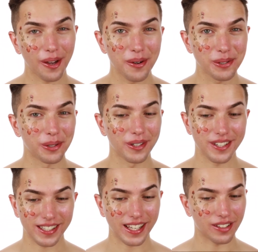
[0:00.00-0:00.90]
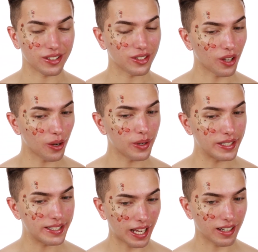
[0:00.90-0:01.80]
gorgeous and so
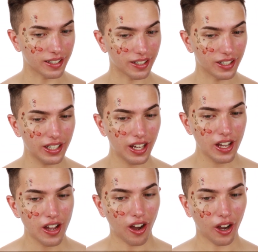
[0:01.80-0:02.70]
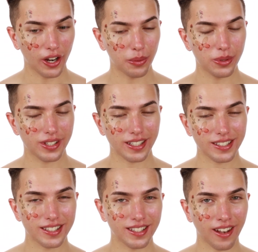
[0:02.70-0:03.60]
delicate. I was
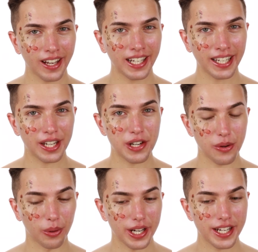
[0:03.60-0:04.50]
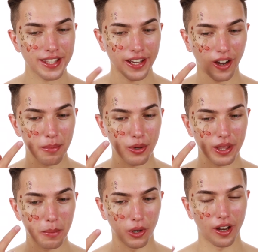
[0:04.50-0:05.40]
slightly annoyed that I put
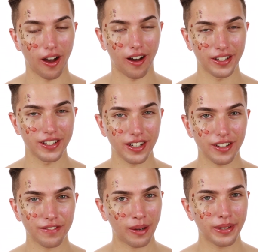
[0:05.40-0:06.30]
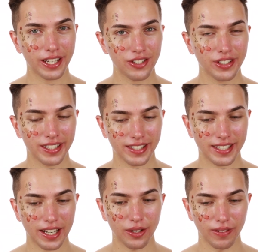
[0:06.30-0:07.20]
them on under foundation
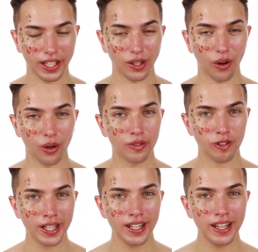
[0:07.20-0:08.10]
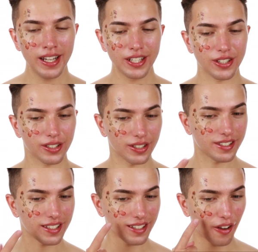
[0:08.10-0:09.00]
instead of like over it, just
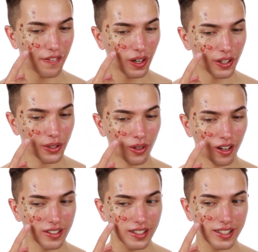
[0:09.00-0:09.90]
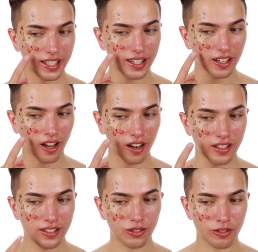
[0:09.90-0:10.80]
because I feel like you can't see the
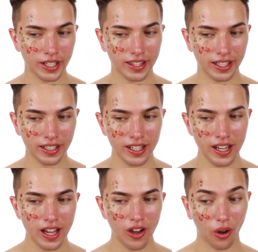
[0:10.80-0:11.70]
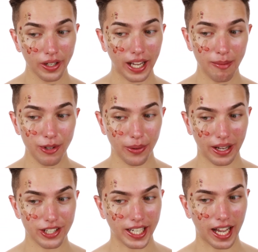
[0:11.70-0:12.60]
colours or anything. On camera you
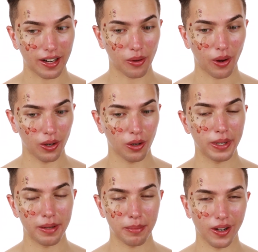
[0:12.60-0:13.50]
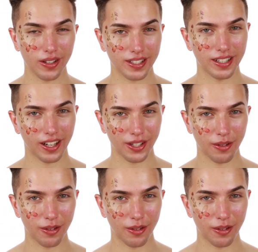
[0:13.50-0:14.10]
actually can quite a lot, but in person I don't